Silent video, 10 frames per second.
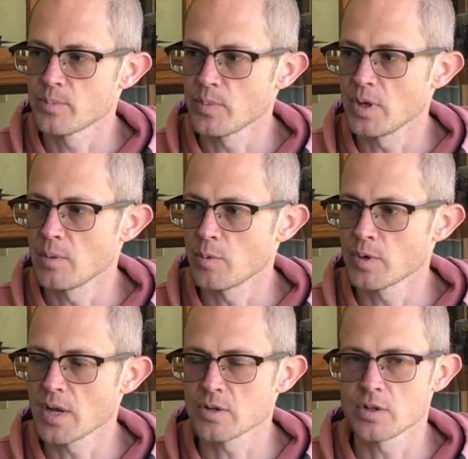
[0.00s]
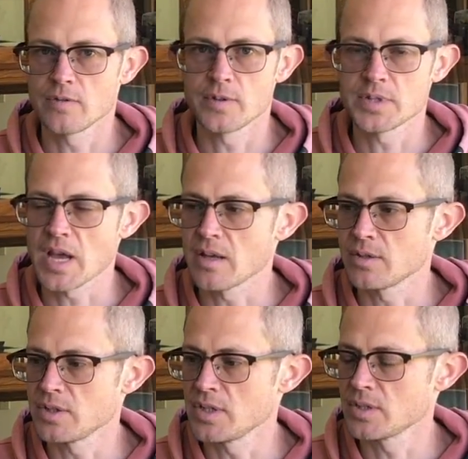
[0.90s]
We're not sure if it was
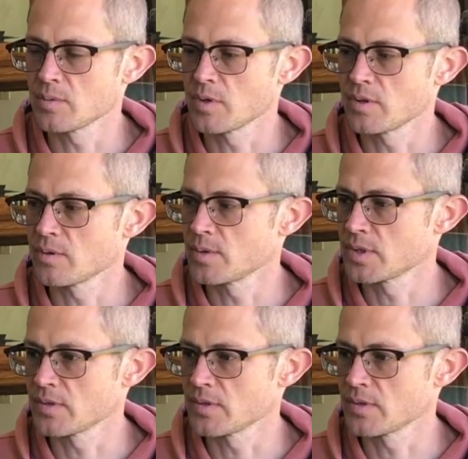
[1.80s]
allergies or whether it was